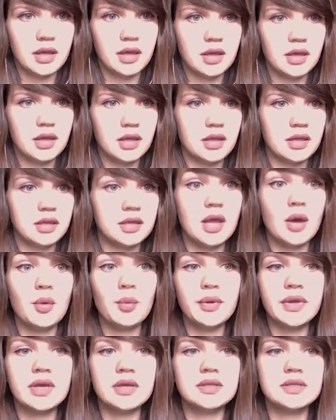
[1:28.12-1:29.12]
And now
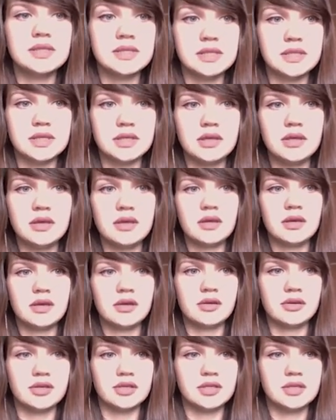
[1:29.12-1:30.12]
we can see,
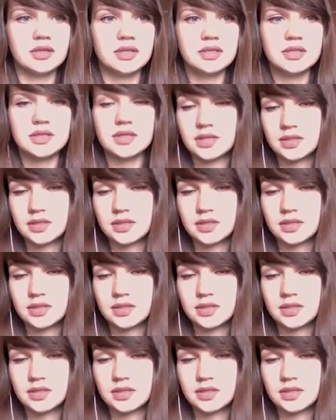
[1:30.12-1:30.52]
here it is,